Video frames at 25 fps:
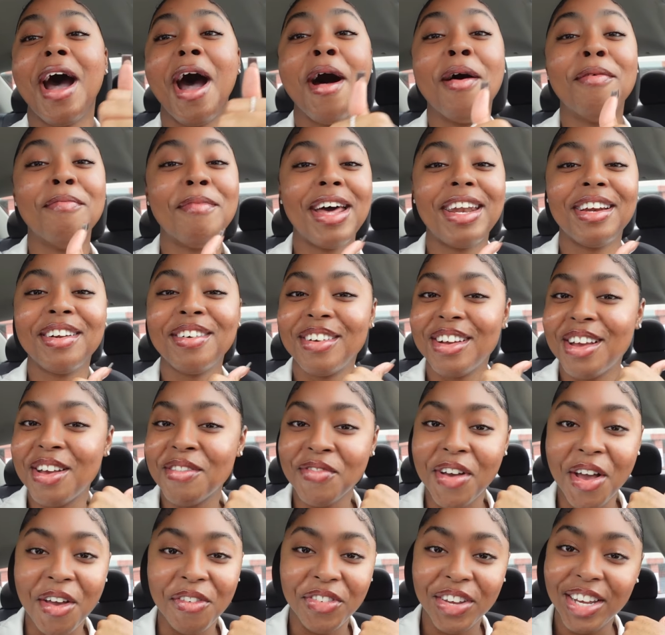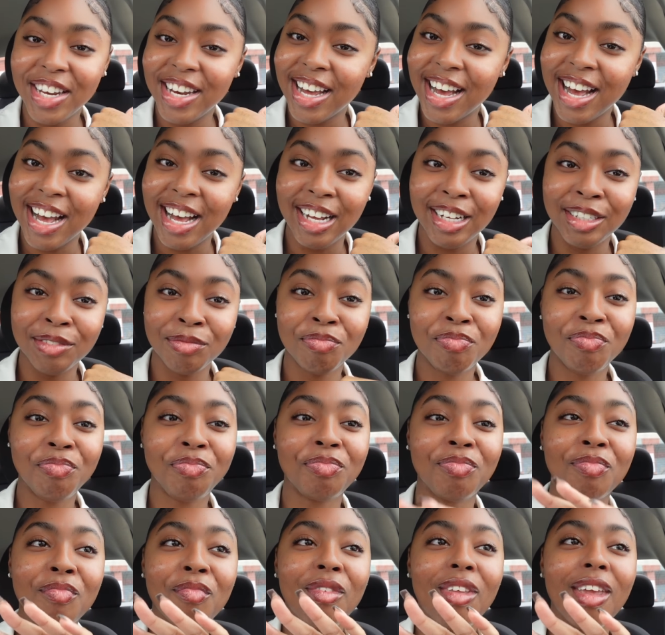I'm about to go get my feet done.
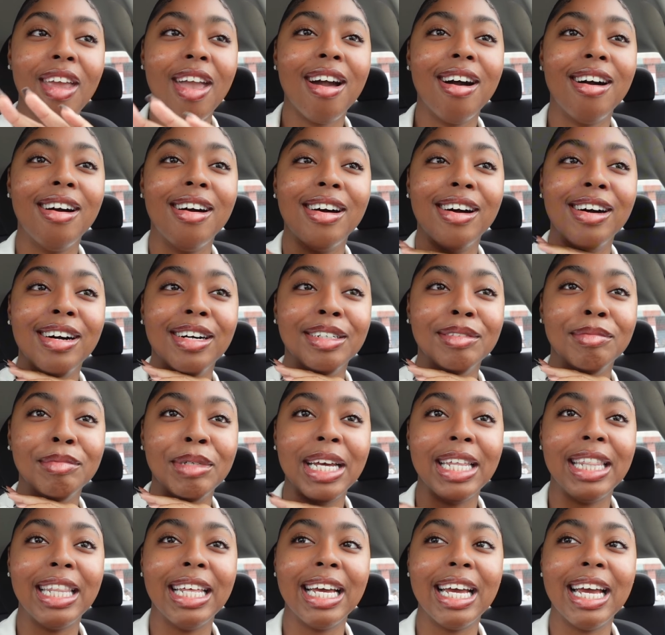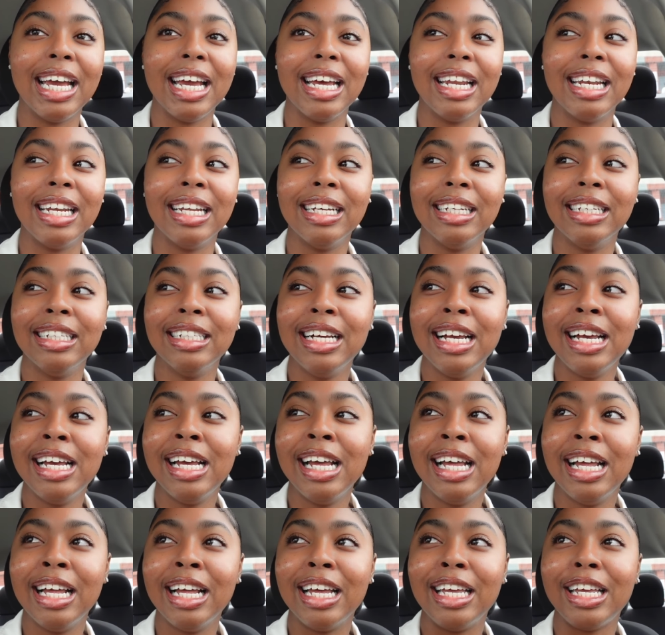Um, and then
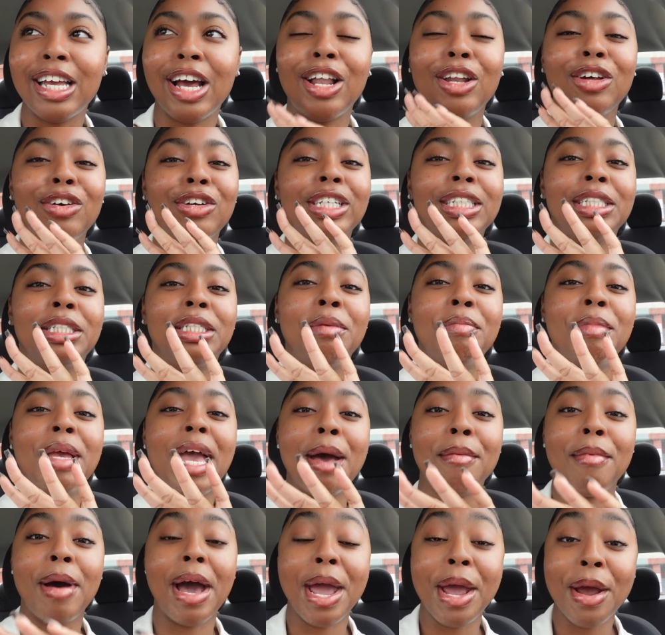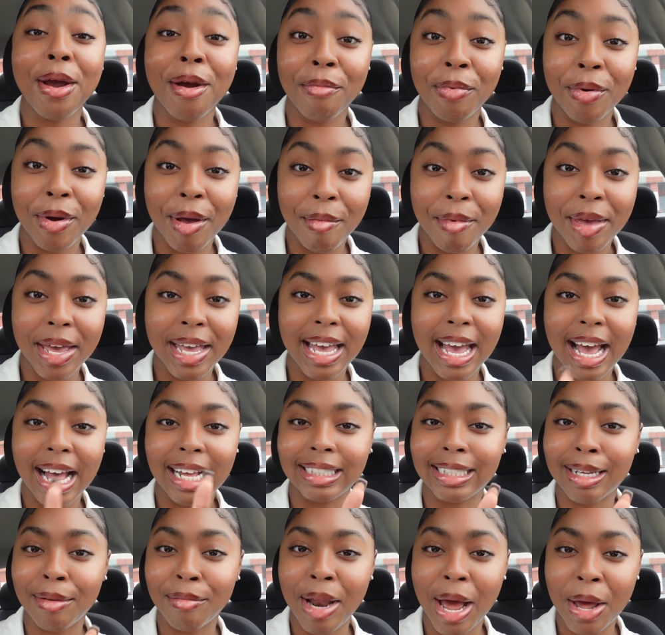y'all are gonna see me at my hair appointment.
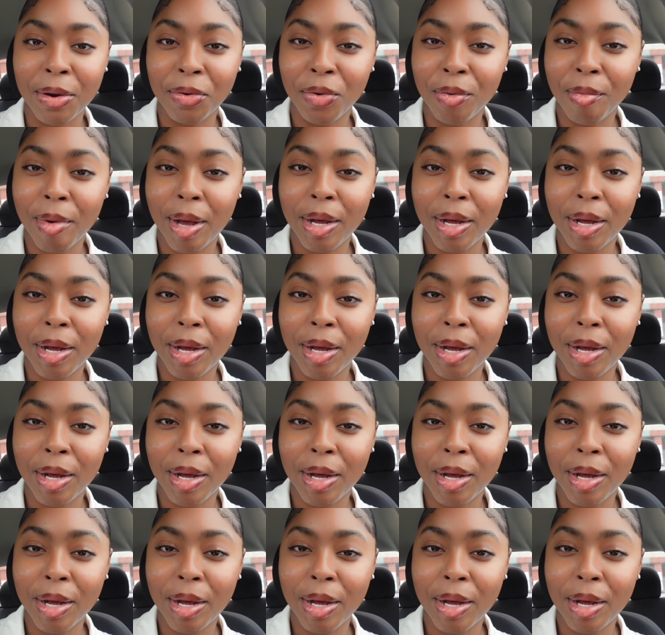Yes, I'm not doing